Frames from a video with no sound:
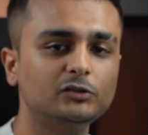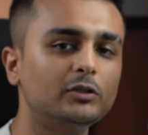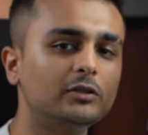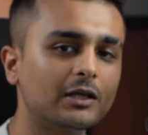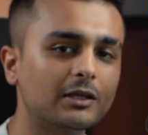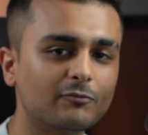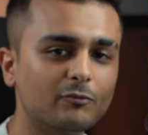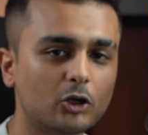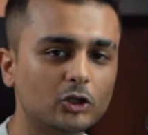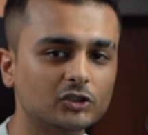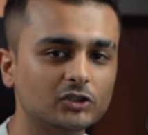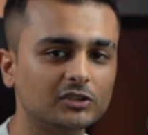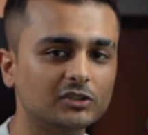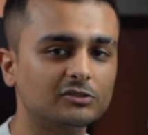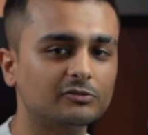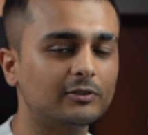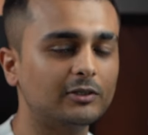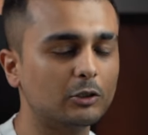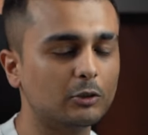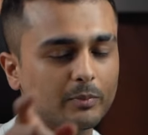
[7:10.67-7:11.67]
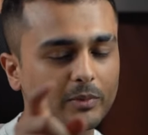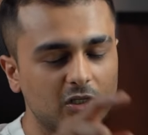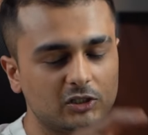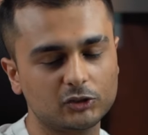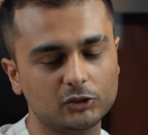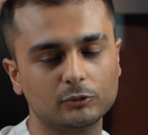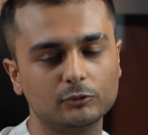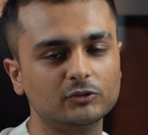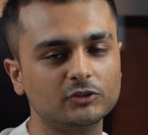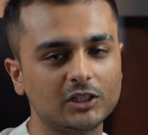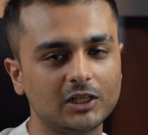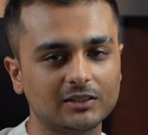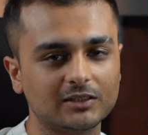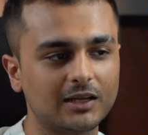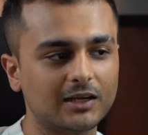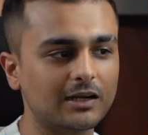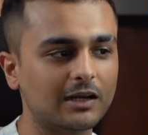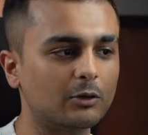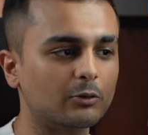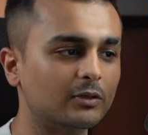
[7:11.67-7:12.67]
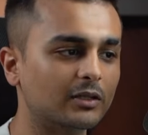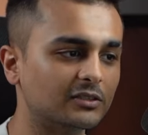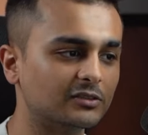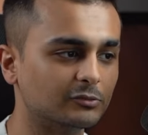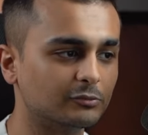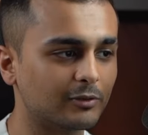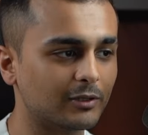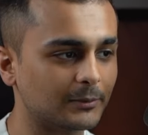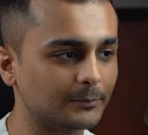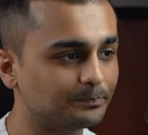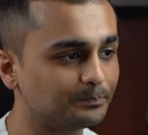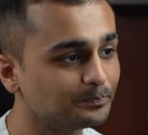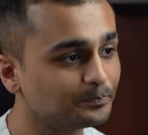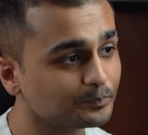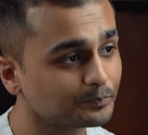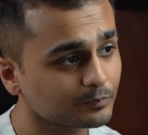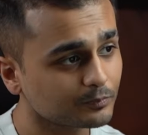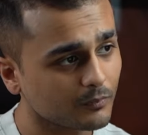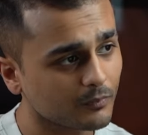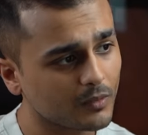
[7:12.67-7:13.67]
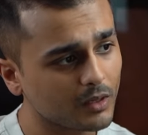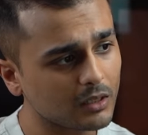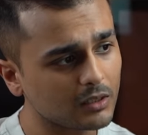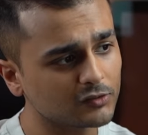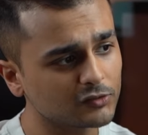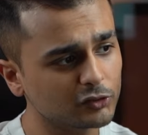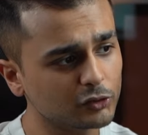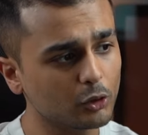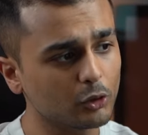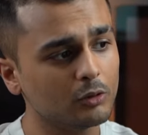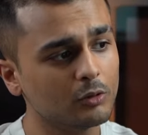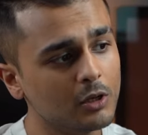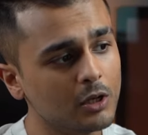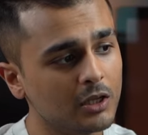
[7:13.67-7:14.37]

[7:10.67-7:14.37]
you're done watching this video, make sure to check that out as well. So